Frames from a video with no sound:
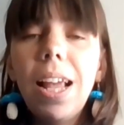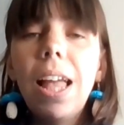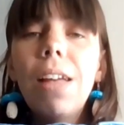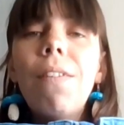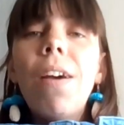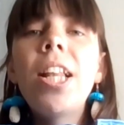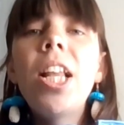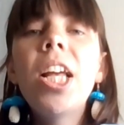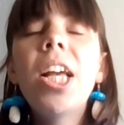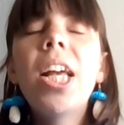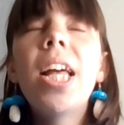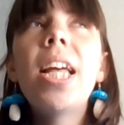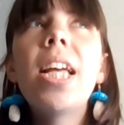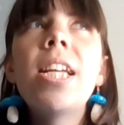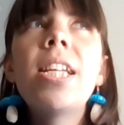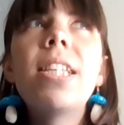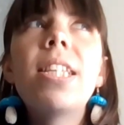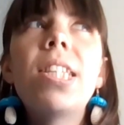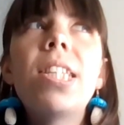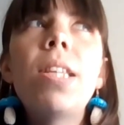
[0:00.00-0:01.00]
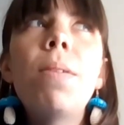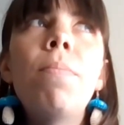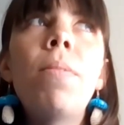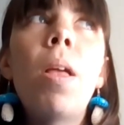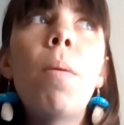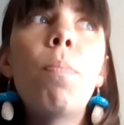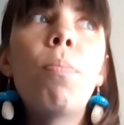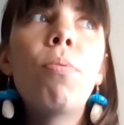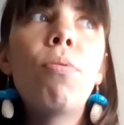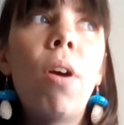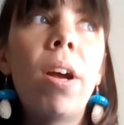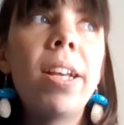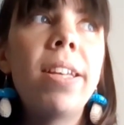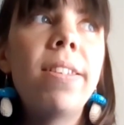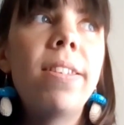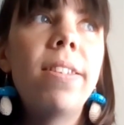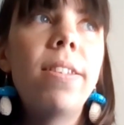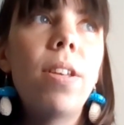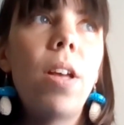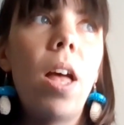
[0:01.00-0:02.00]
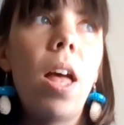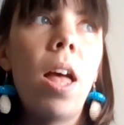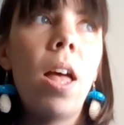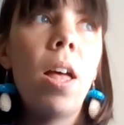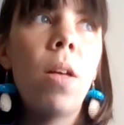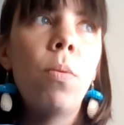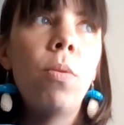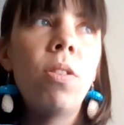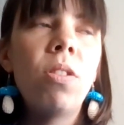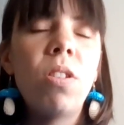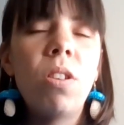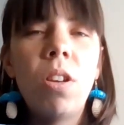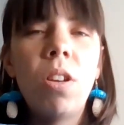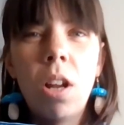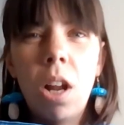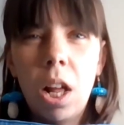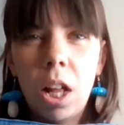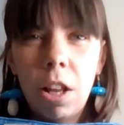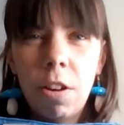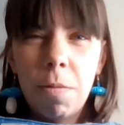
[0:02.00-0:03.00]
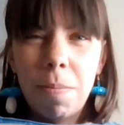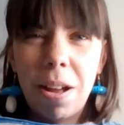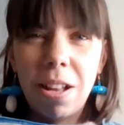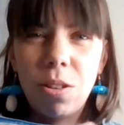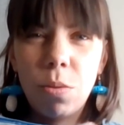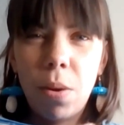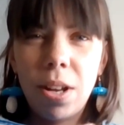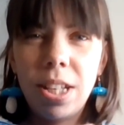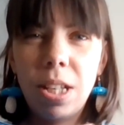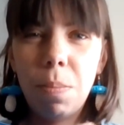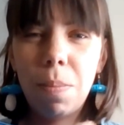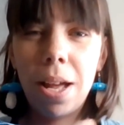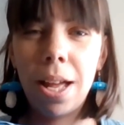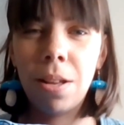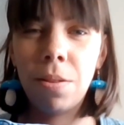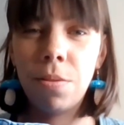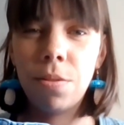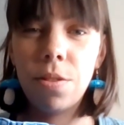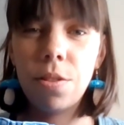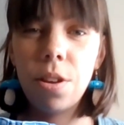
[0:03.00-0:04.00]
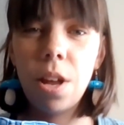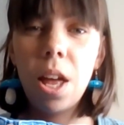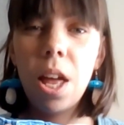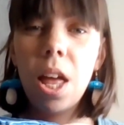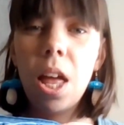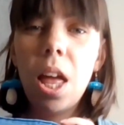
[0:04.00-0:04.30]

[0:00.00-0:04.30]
I've had a look at similar priced ones on New Look and about £20.